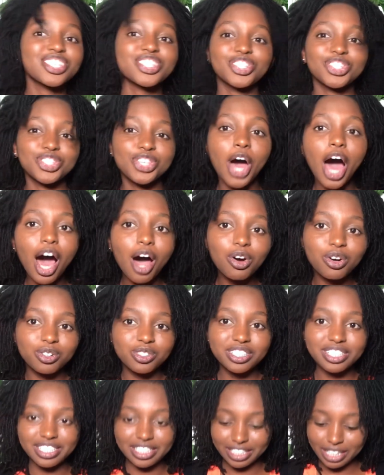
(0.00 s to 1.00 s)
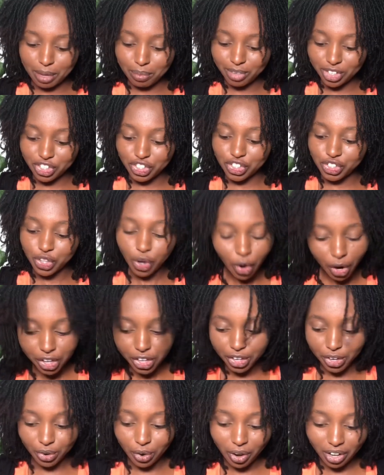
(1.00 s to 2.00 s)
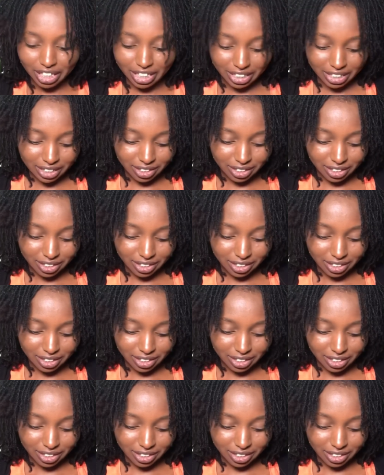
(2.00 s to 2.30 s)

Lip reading: So let me show you.